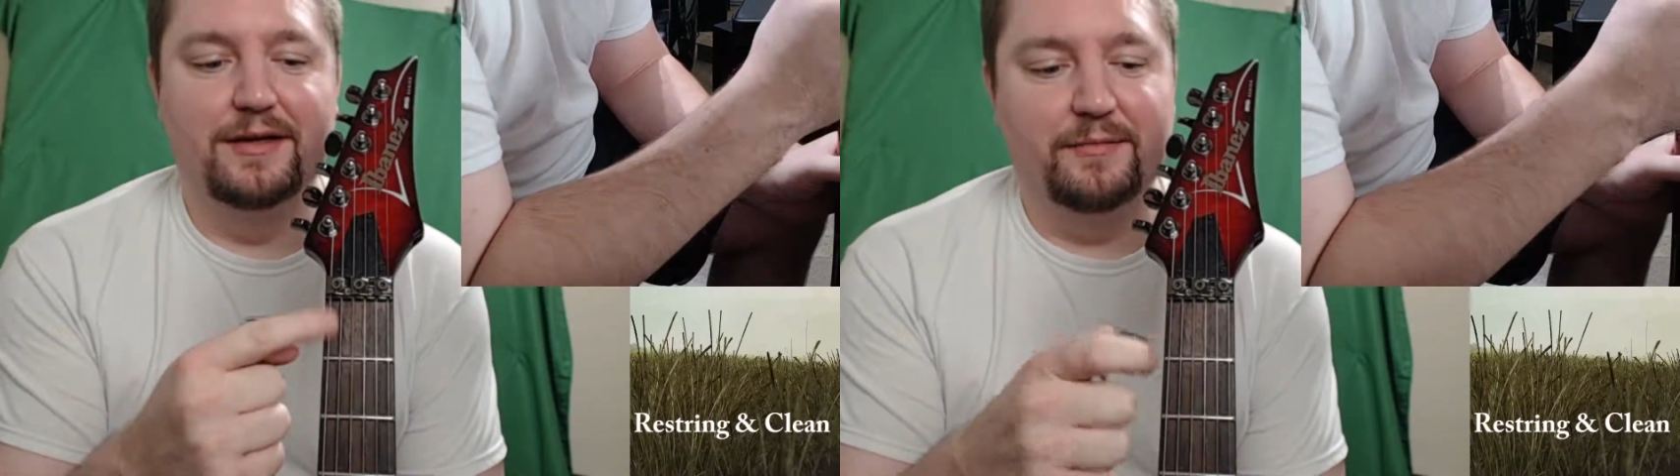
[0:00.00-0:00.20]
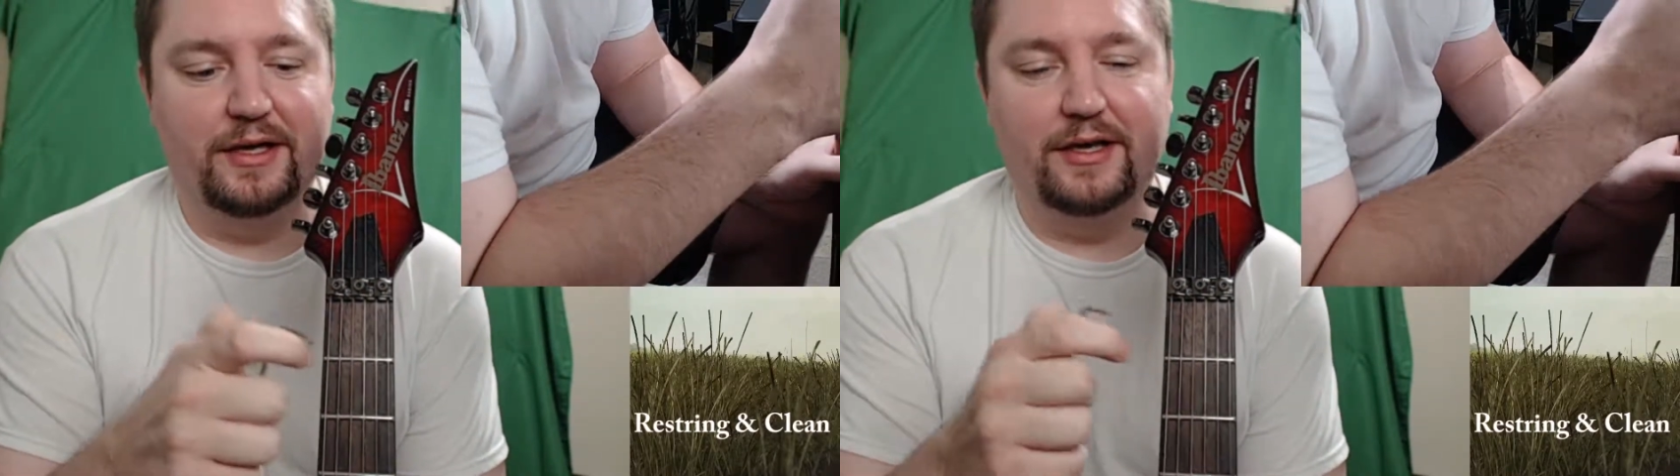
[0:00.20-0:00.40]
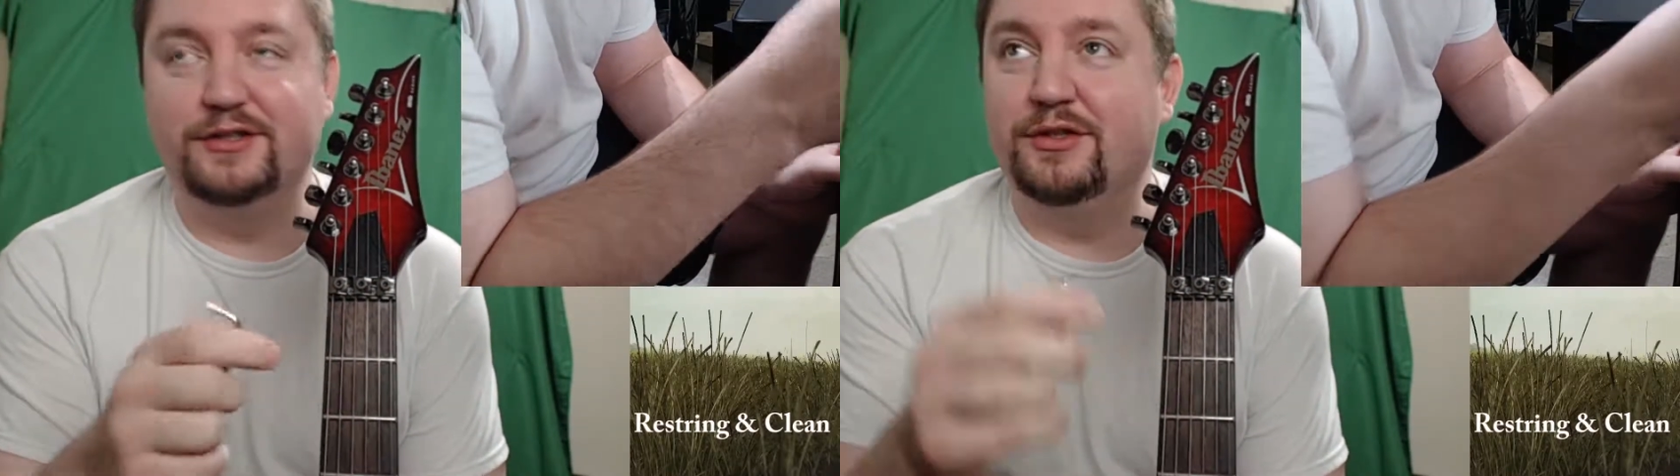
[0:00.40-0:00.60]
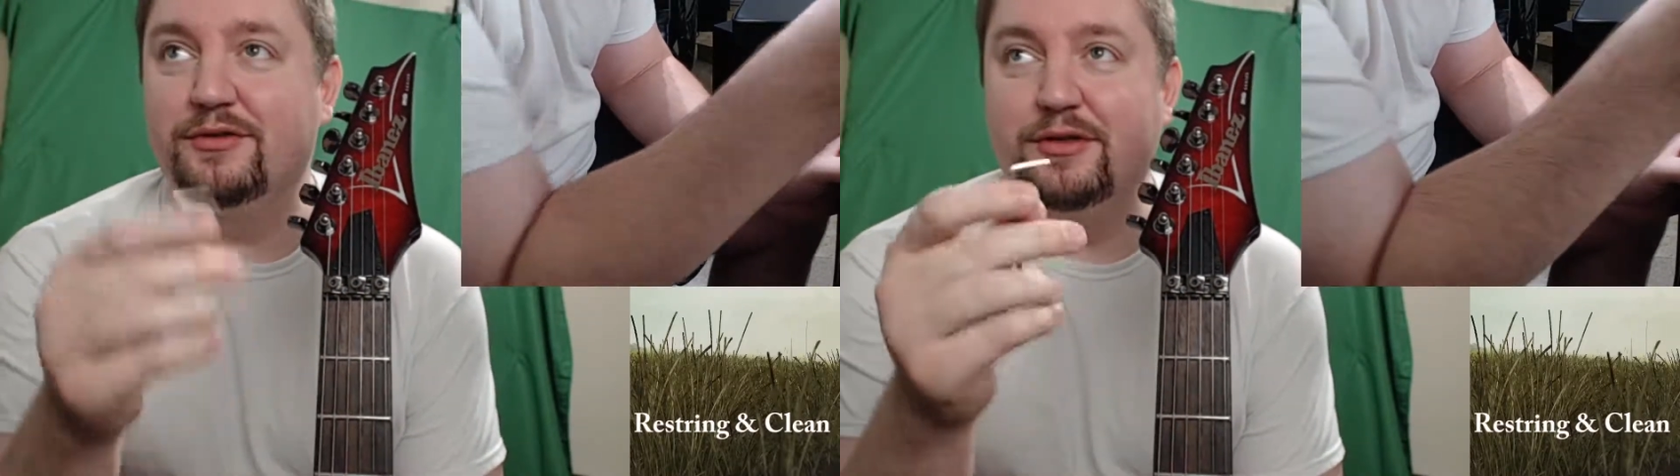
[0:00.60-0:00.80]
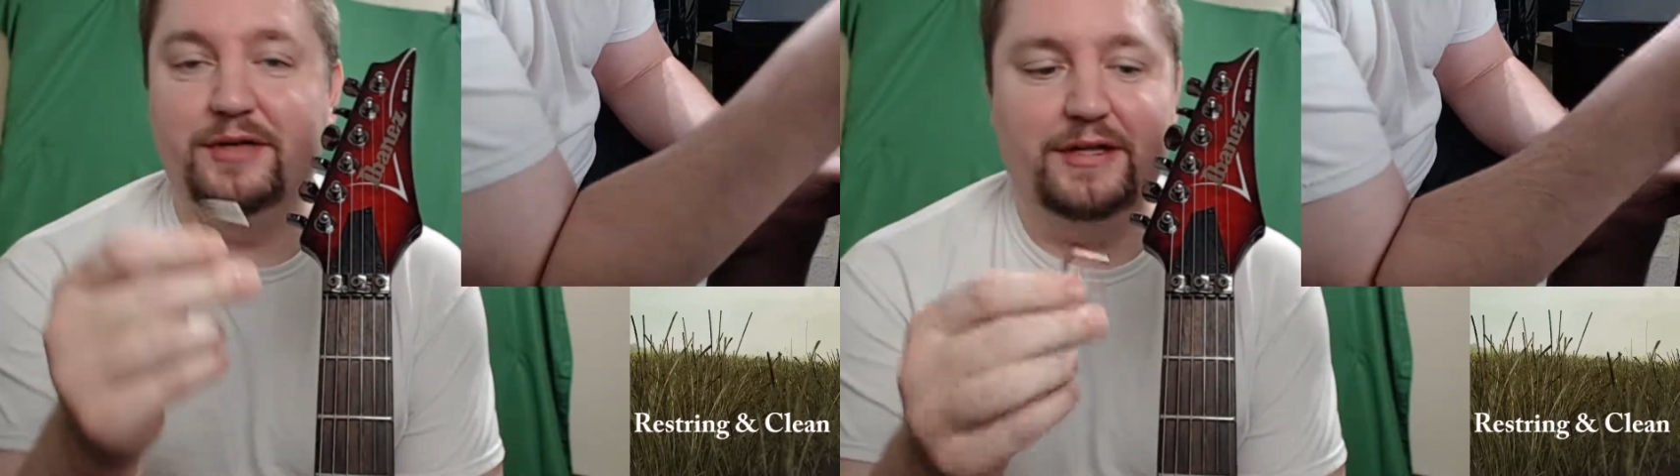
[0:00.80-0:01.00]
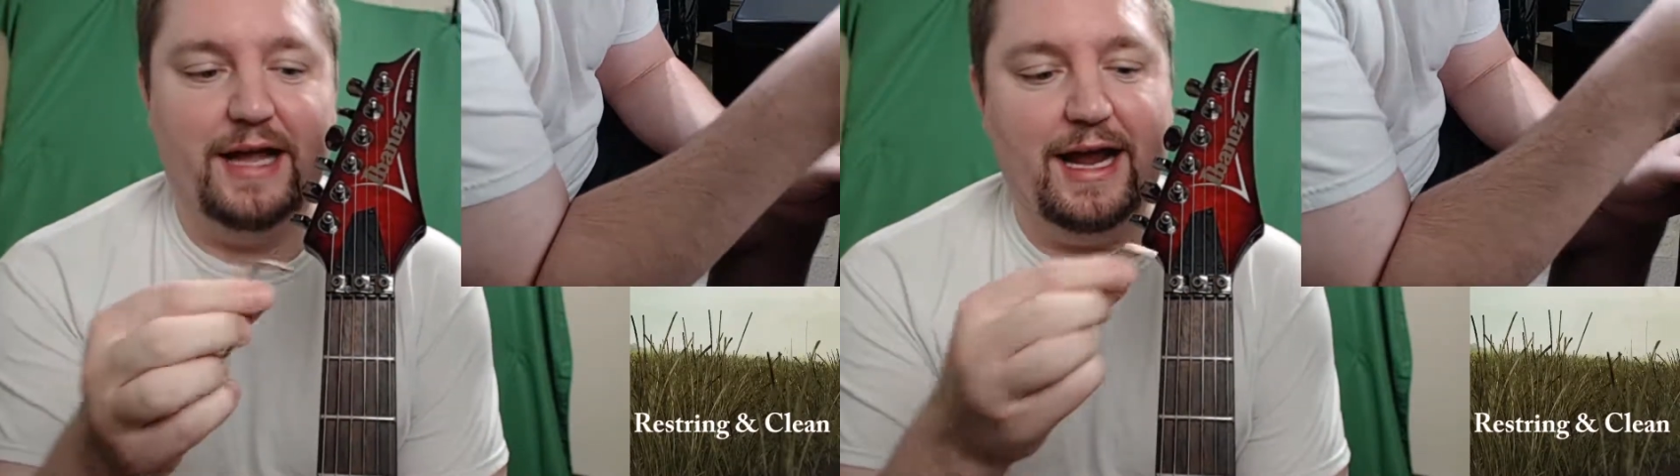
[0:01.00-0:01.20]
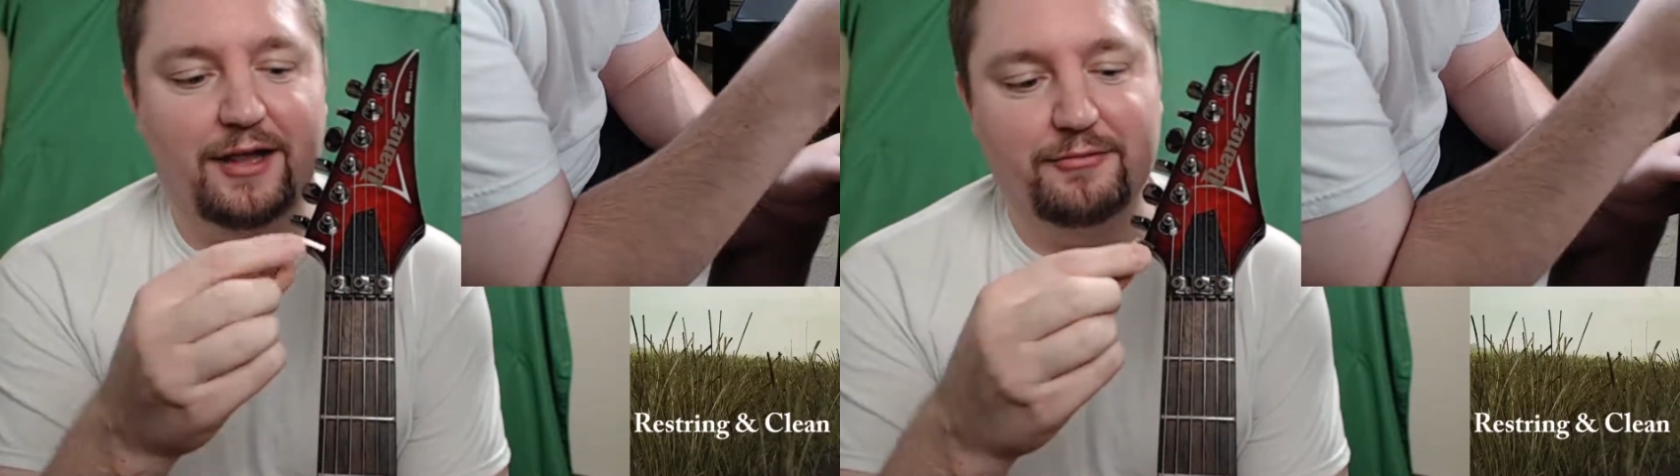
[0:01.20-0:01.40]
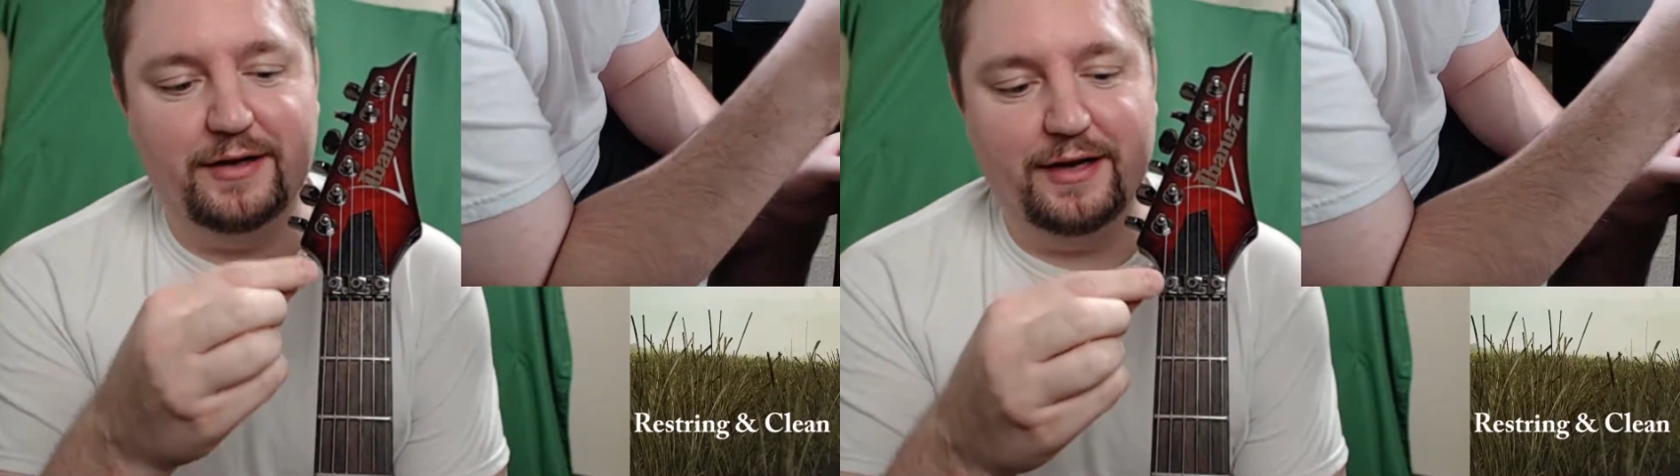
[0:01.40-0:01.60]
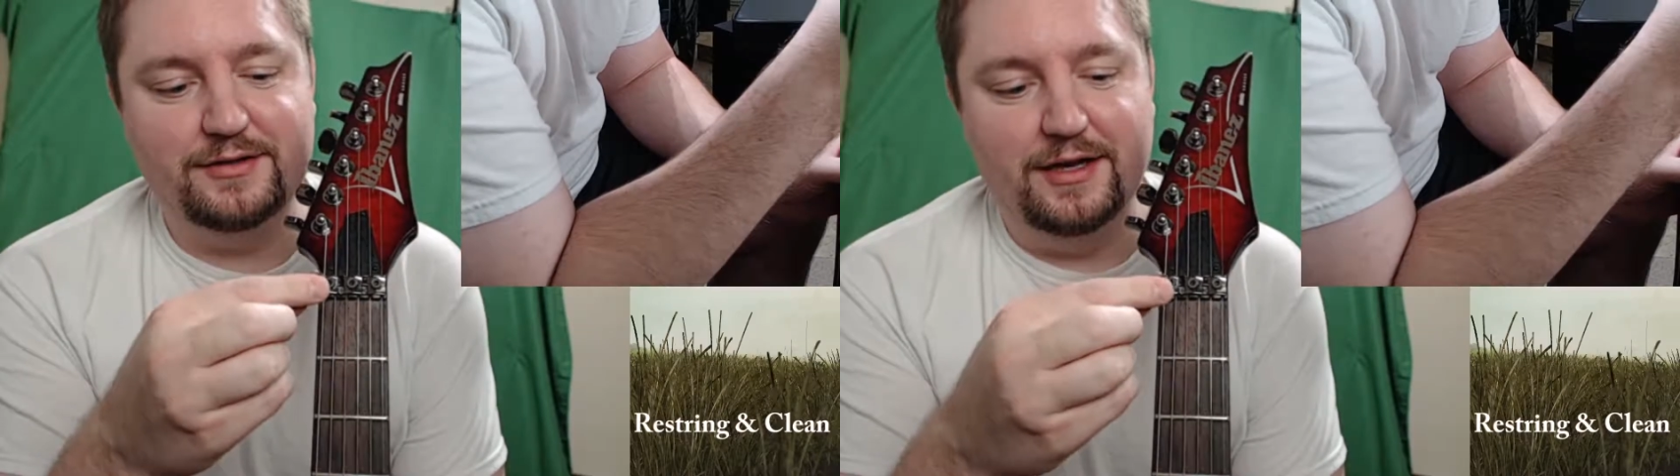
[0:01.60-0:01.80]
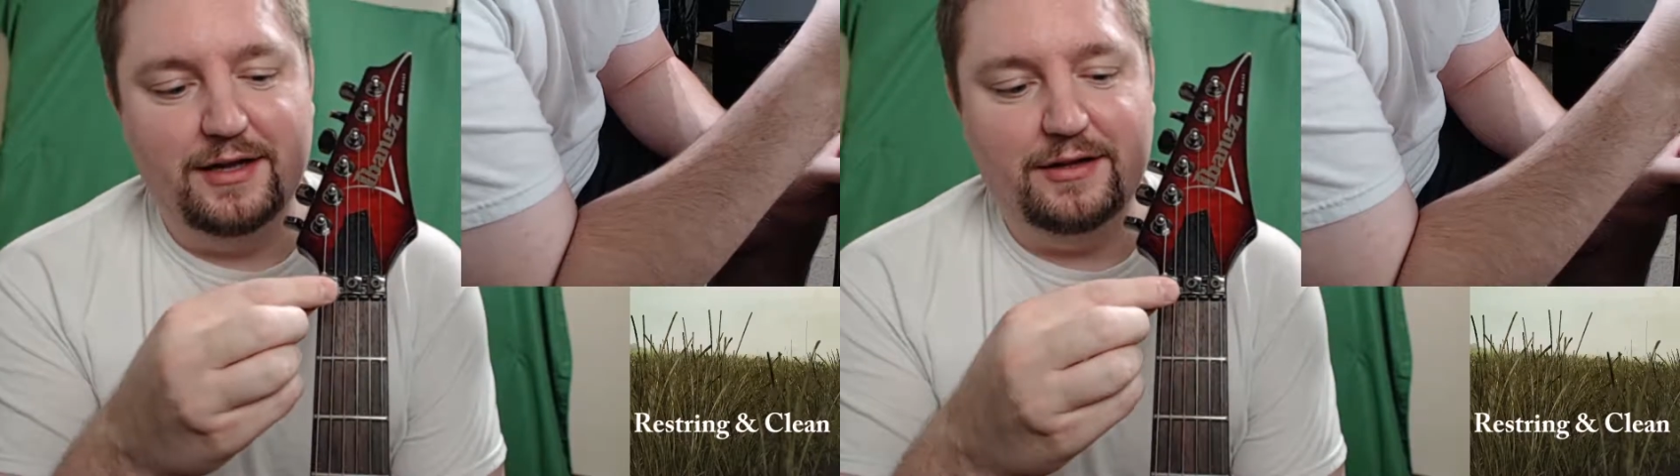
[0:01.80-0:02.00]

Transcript: because you'll need the Allen wrench